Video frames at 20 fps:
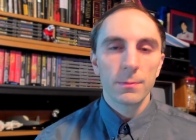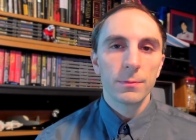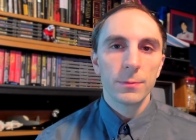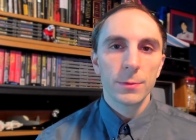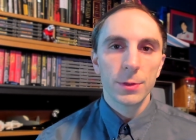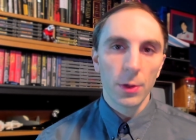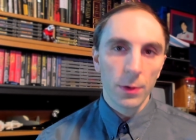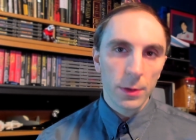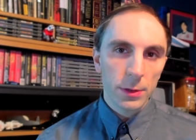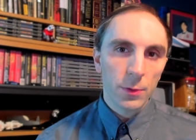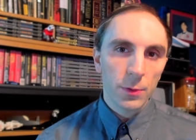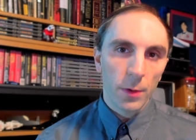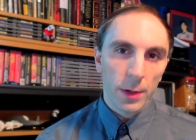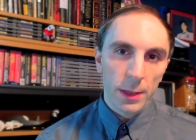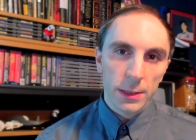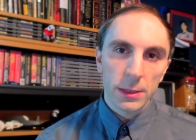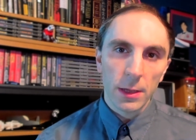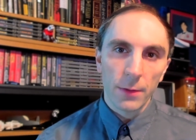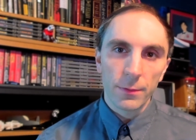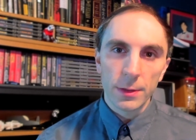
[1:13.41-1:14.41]
During
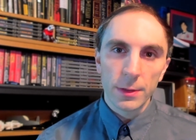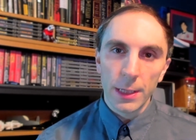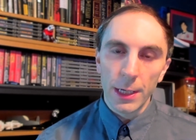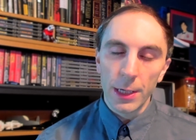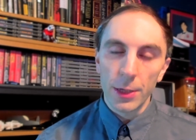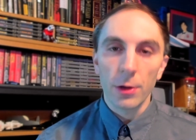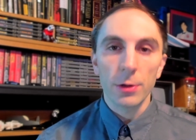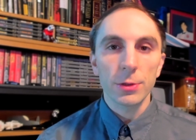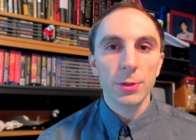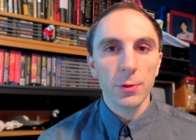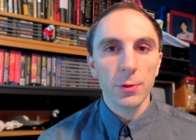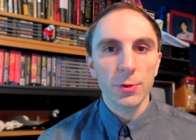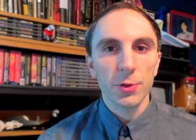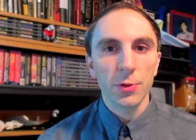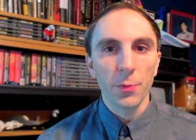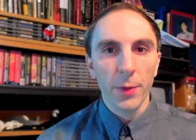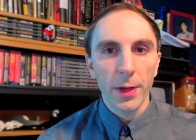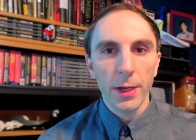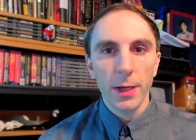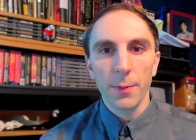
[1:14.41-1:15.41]
2017, our social
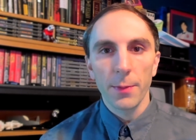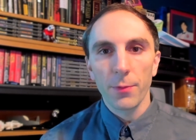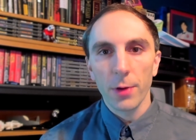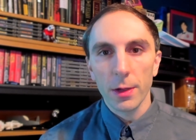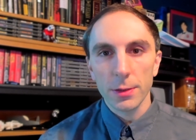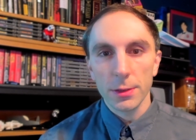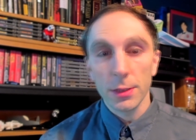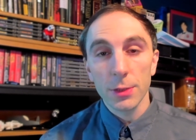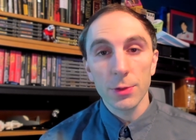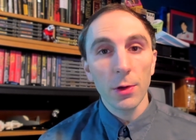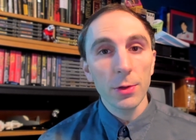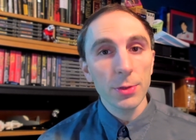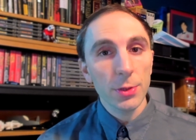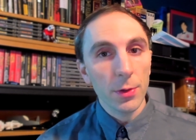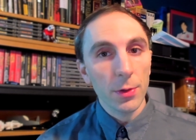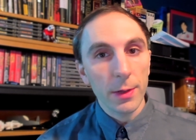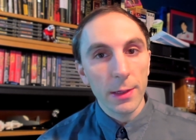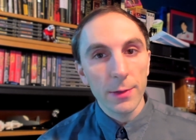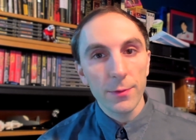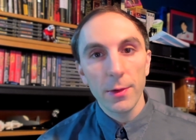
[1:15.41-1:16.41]
media presence
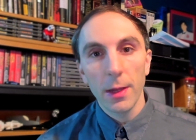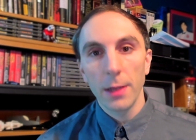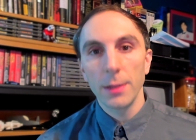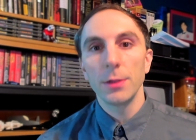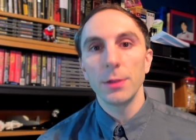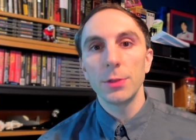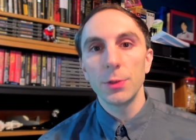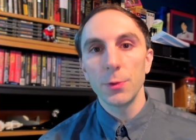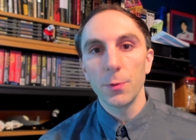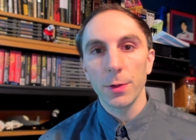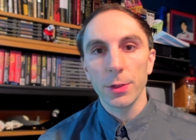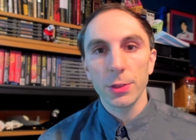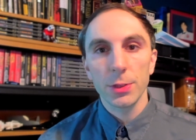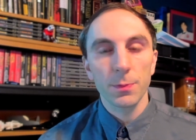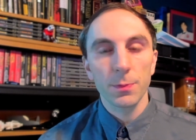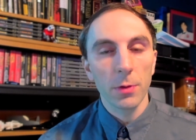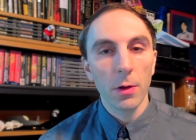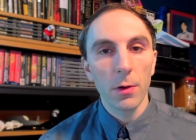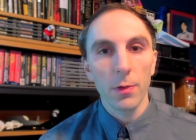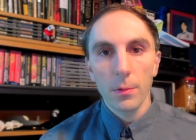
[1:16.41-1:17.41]
also continued to
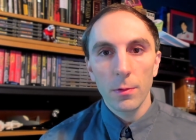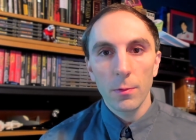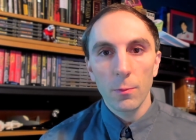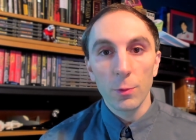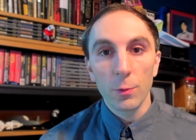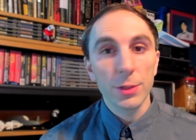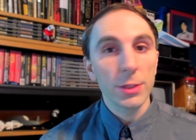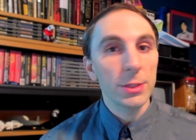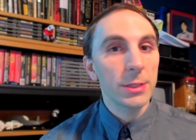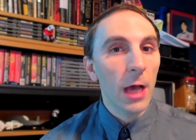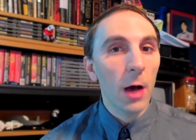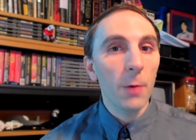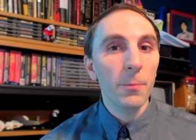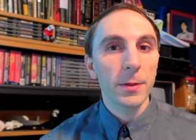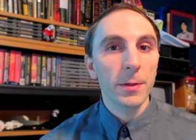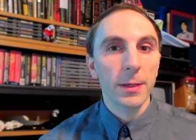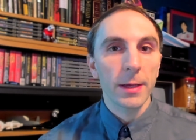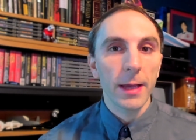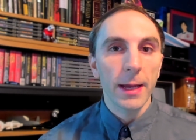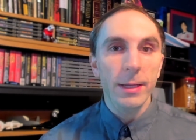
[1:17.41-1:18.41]
explode, which is
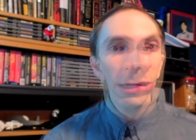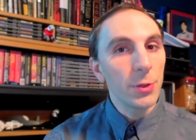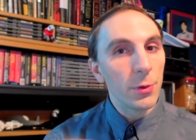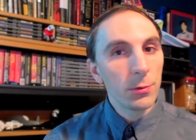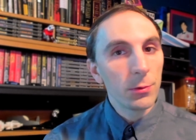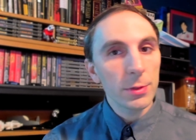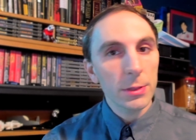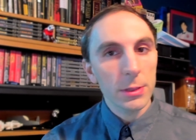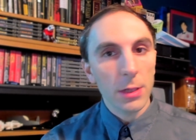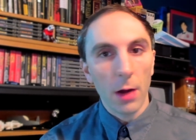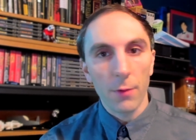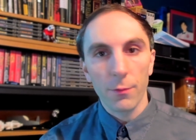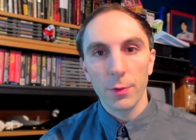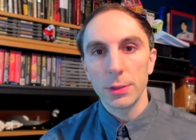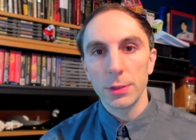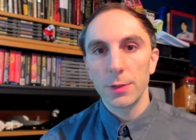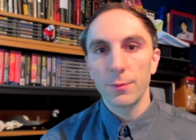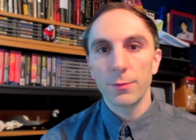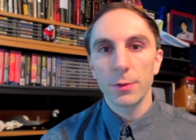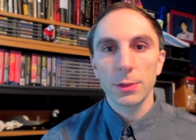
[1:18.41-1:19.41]
helping to get news
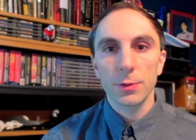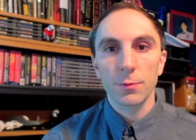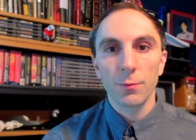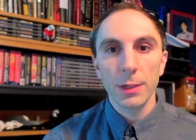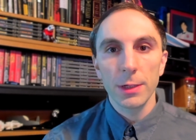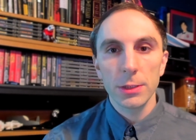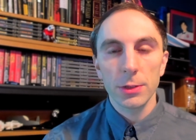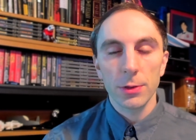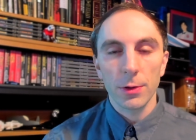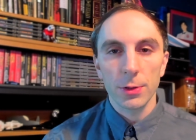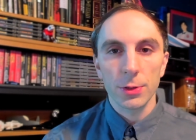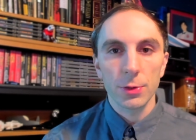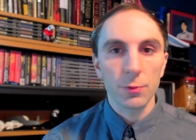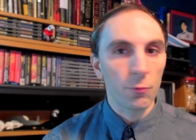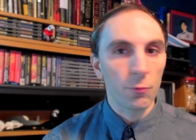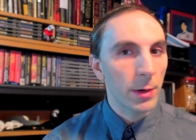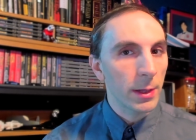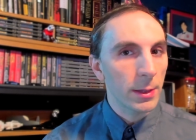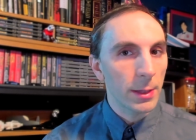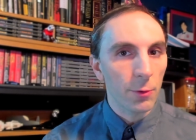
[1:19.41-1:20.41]
coverage of this research
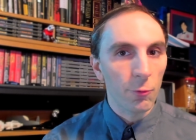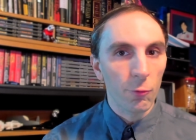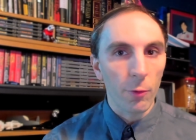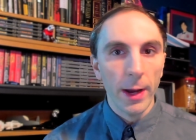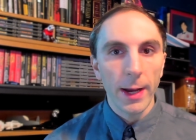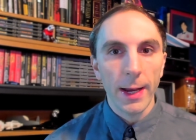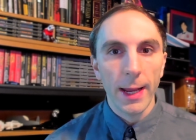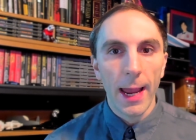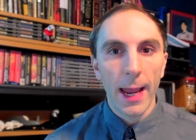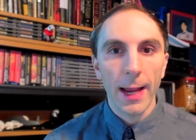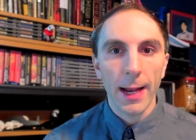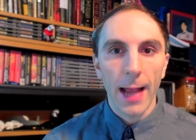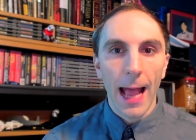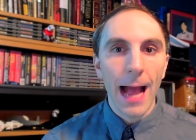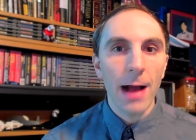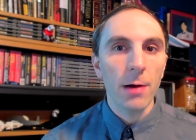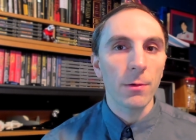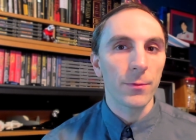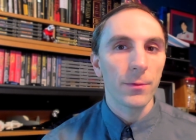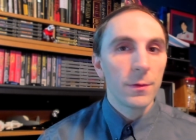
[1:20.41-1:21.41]
really radiate
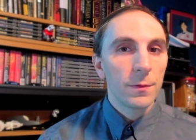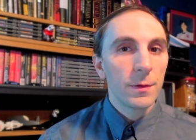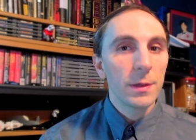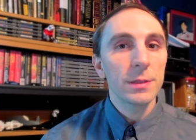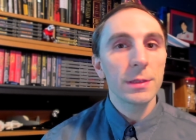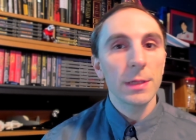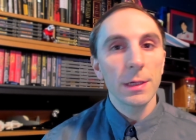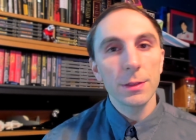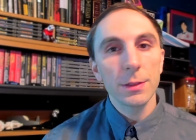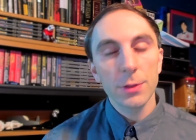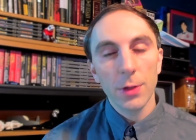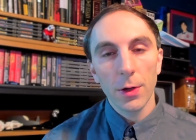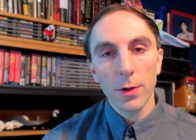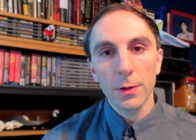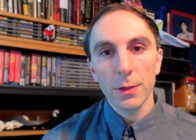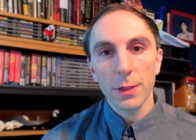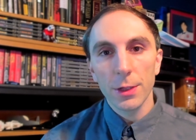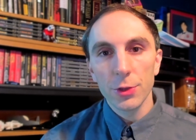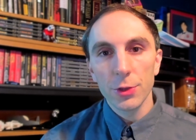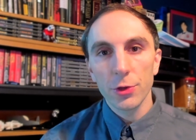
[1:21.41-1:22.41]
out. This in
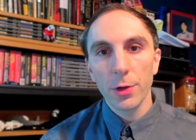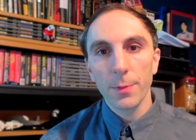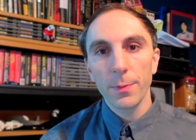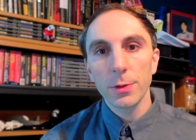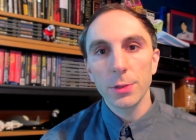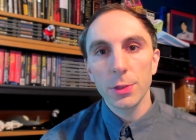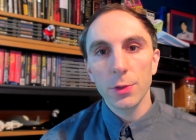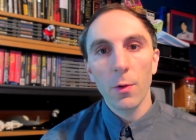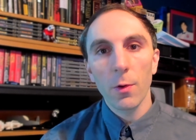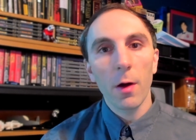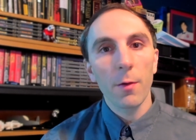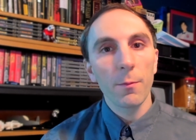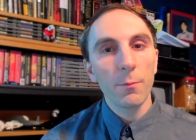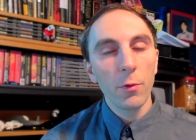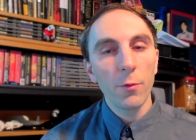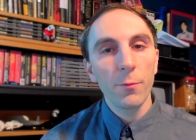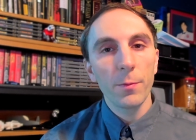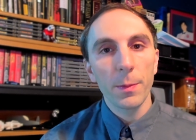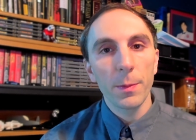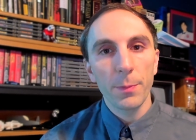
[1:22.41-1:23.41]
turn contributes to our
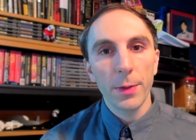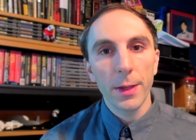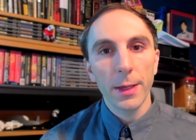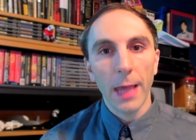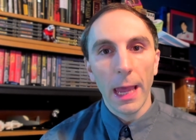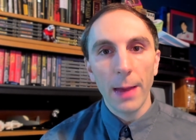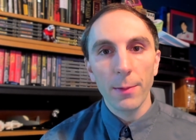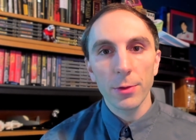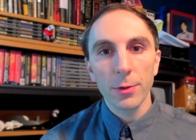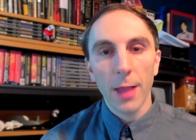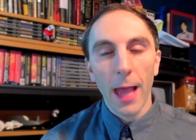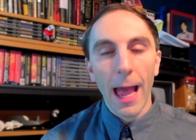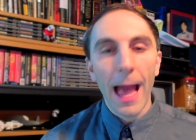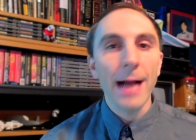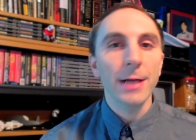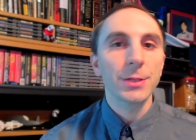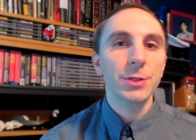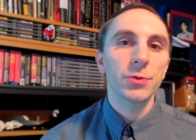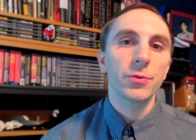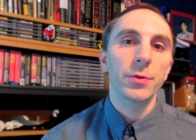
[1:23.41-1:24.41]
movement being able to
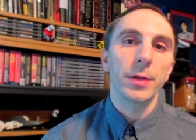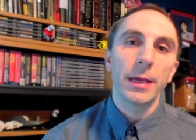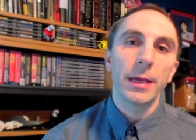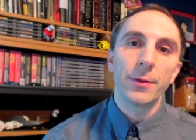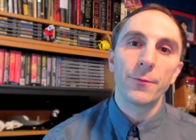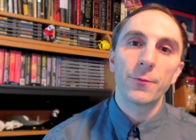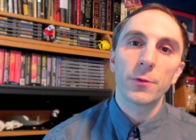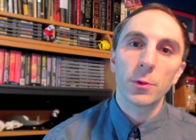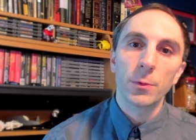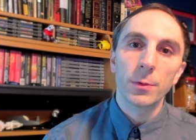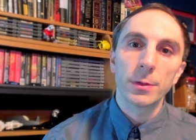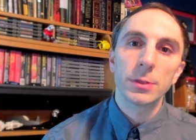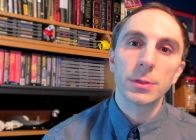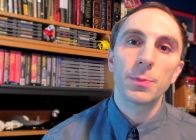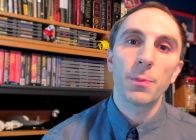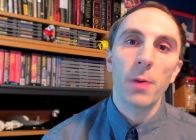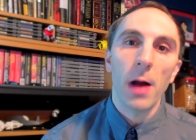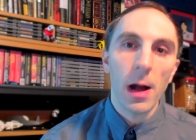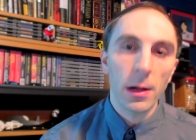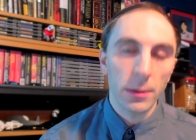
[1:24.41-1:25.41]
actually influence
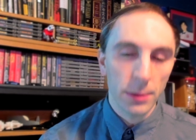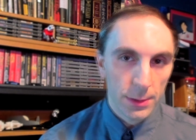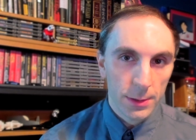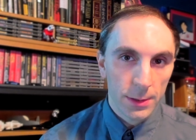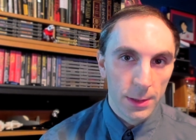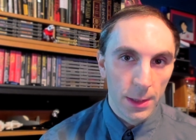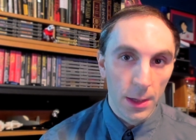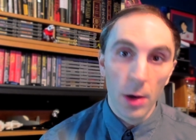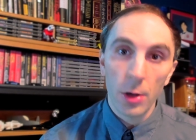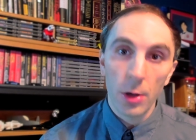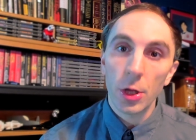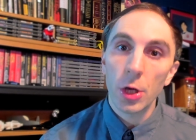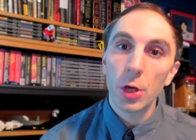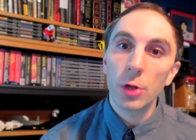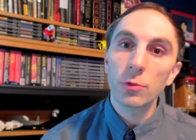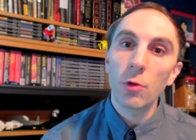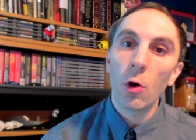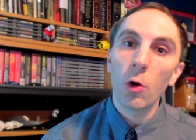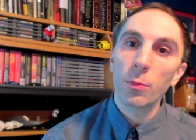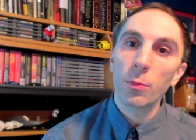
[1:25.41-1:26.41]
policy on a
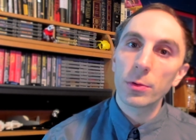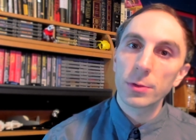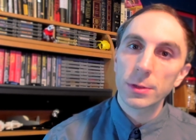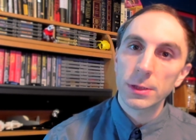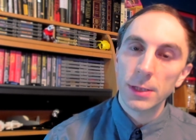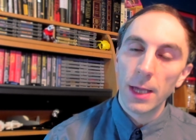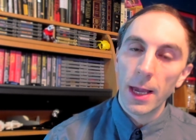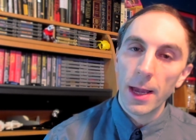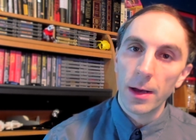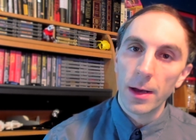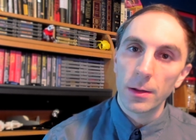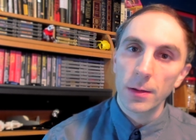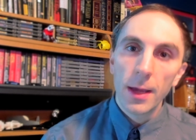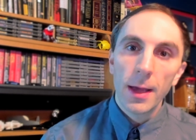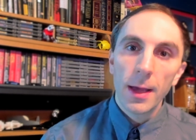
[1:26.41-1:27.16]
global scale,